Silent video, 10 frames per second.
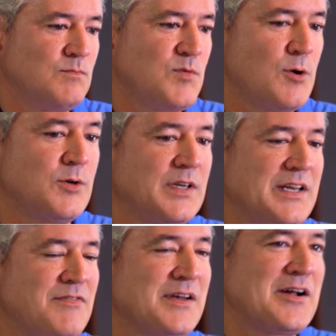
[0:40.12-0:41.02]
there were
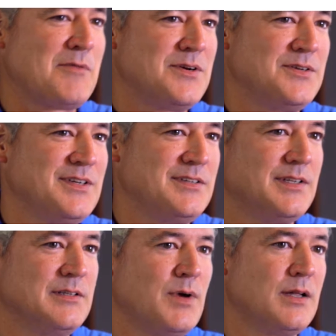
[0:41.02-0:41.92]
significant opportunities on
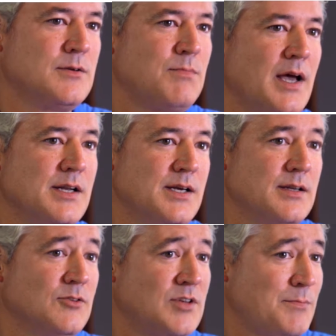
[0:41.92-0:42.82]
the inbound supply chain.
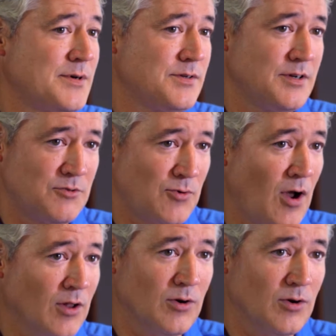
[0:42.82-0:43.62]
Those opportunities were all